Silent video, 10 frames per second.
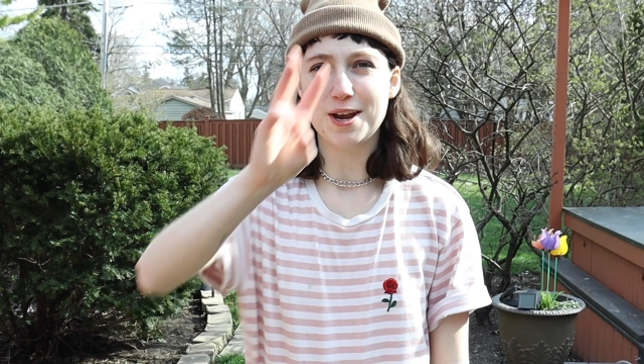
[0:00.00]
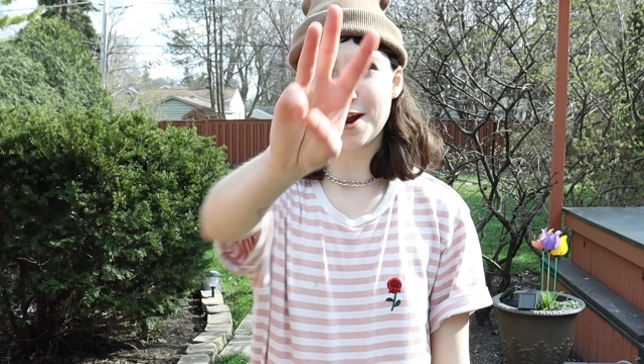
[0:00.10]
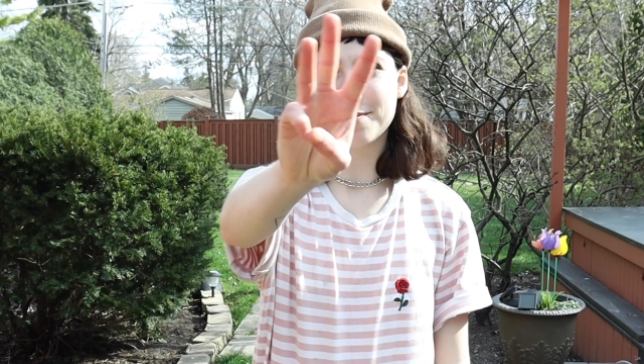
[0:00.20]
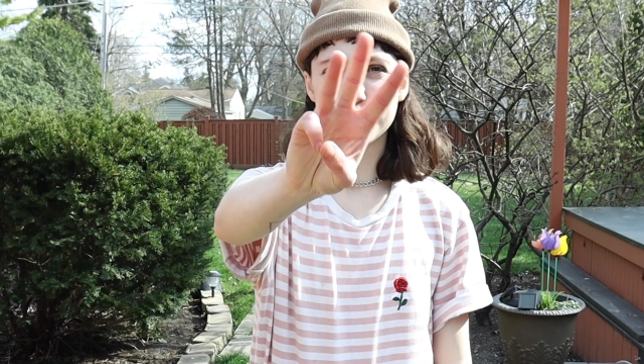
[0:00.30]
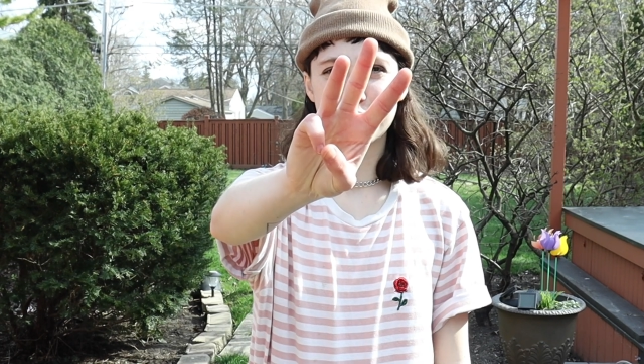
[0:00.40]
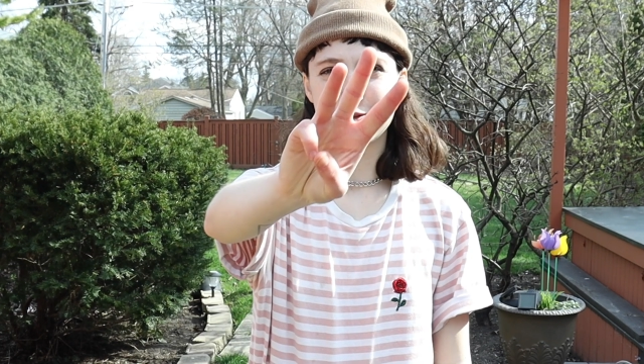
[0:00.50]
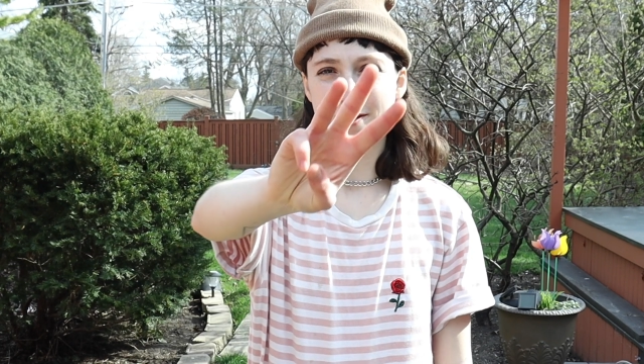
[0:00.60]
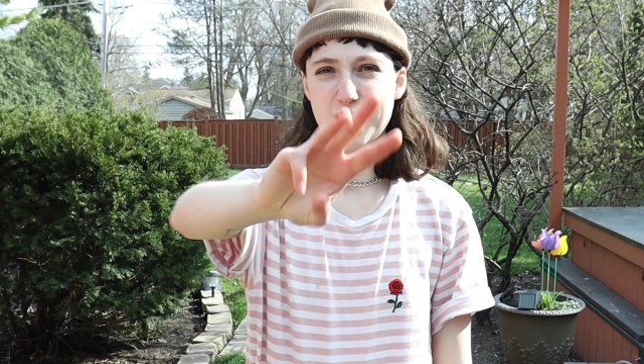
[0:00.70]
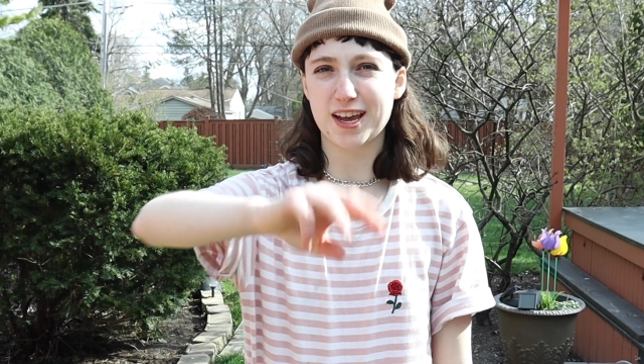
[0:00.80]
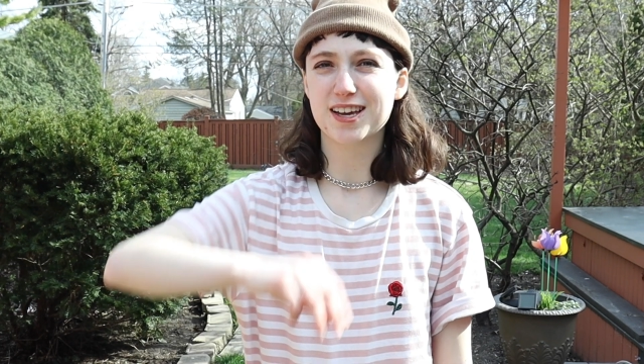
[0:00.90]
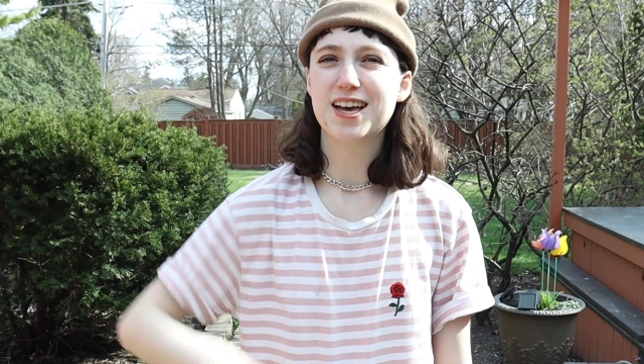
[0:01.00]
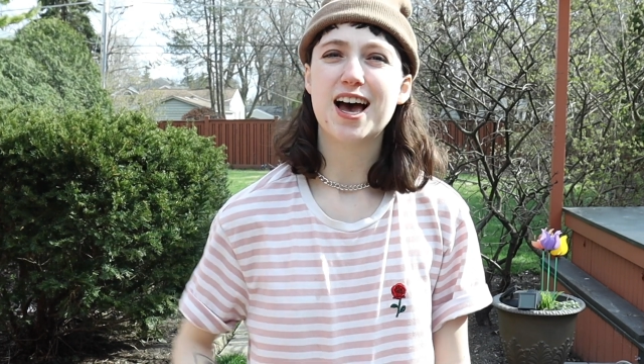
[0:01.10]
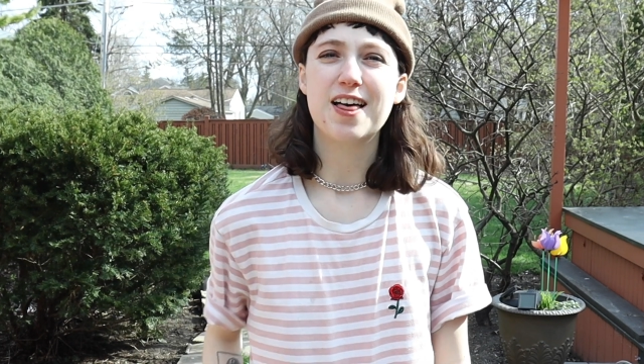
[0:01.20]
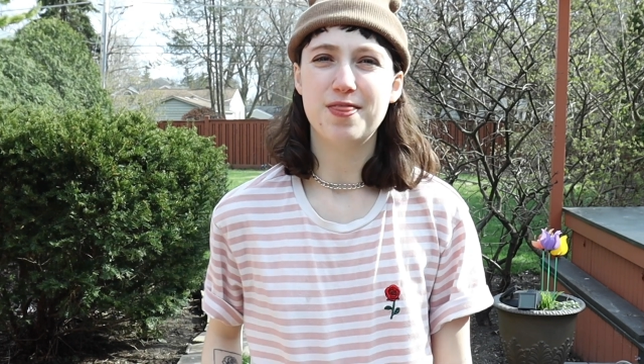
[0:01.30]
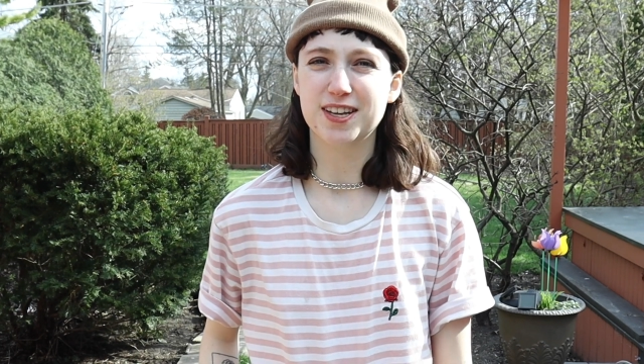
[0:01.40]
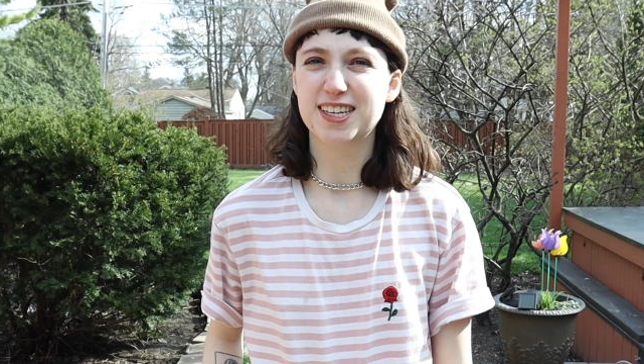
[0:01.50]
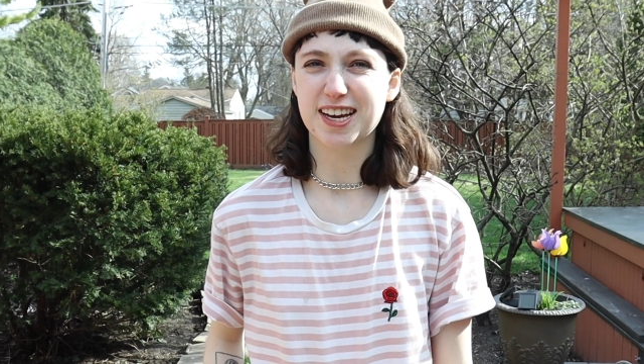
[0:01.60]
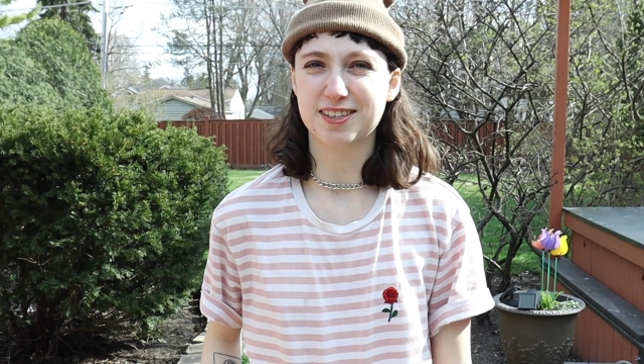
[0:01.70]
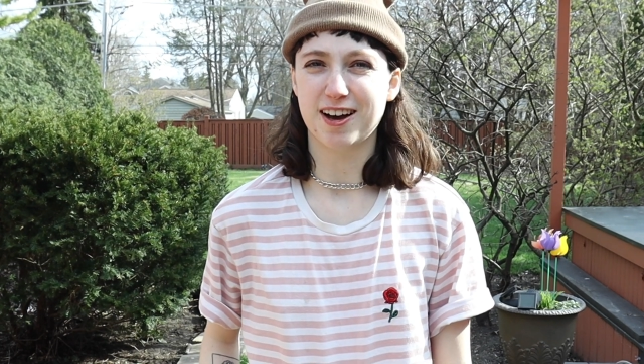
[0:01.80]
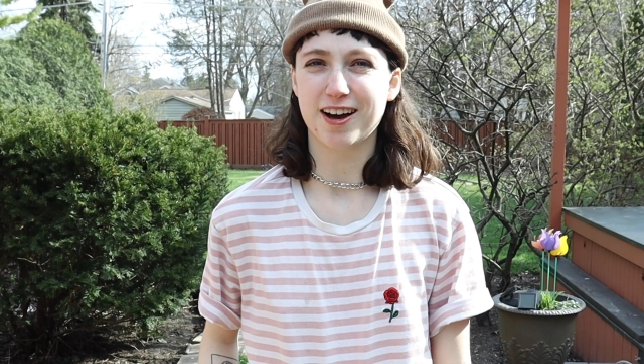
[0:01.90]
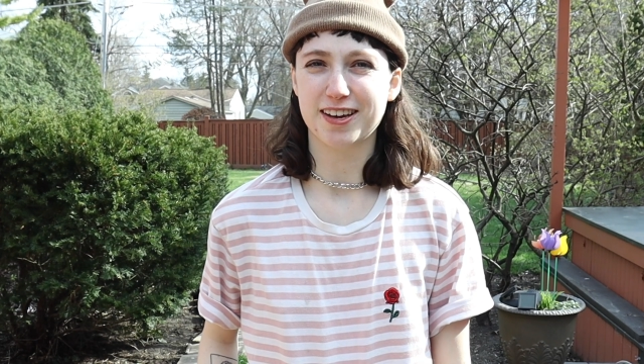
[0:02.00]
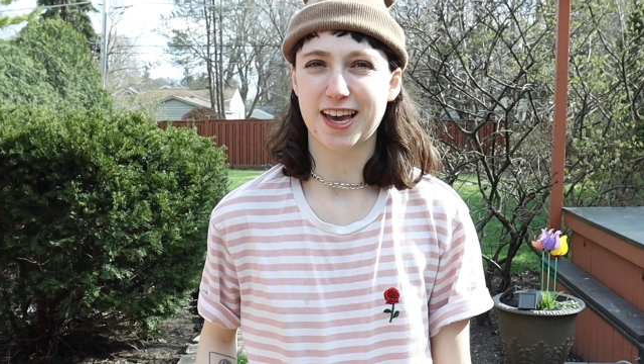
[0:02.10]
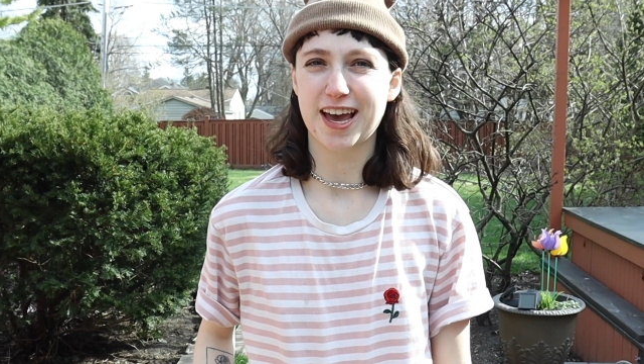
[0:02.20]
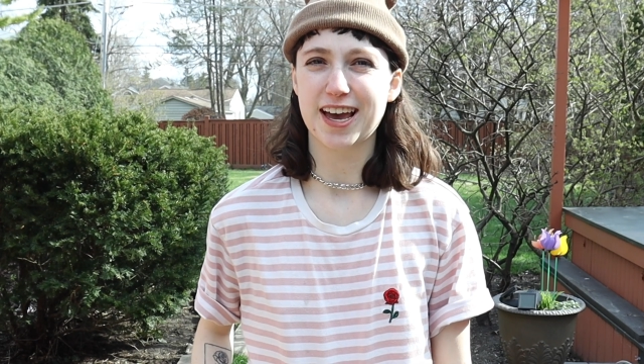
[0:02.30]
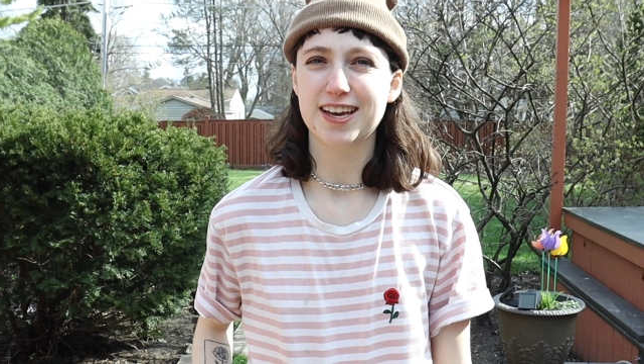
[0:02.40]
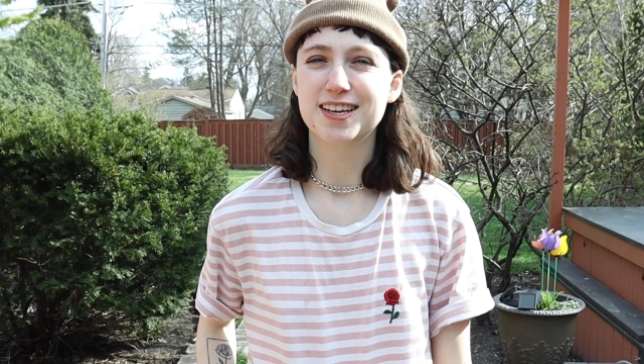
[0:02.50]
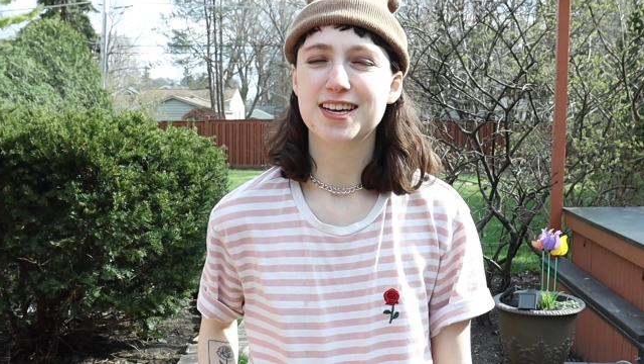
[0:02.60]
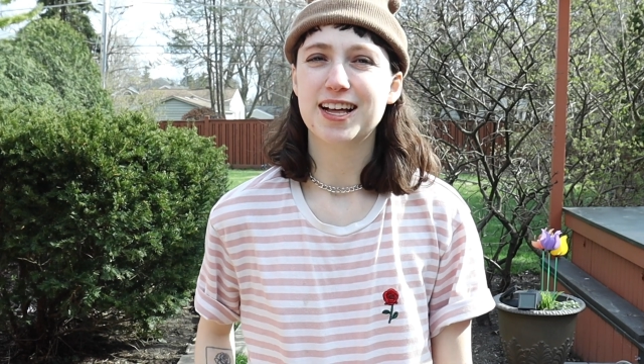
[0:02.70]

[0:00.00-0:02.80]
Number 3, the TikTok gay.